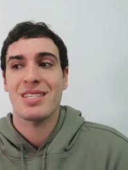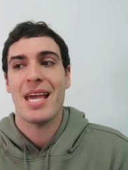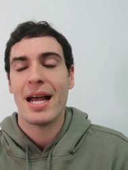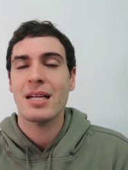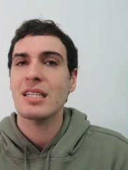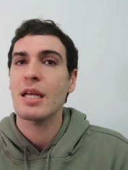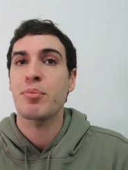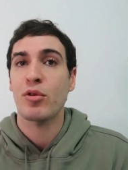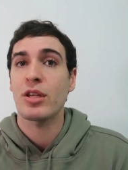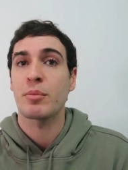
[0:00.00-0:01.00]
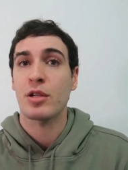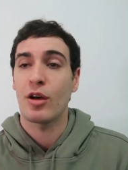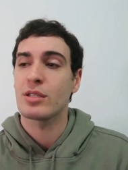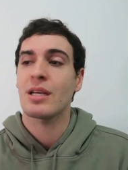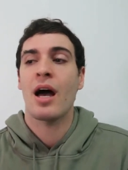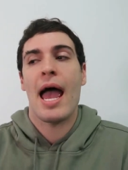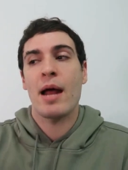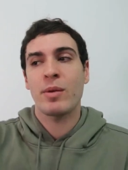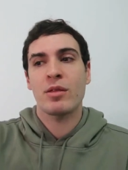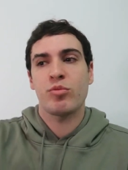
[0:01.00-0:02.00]
technically brought them closer
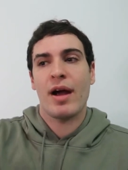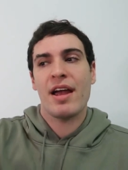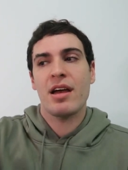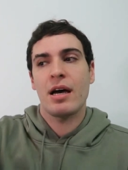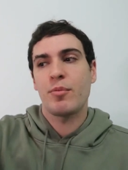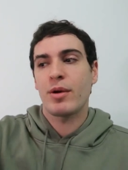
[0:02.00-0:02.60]
and with Ray uh,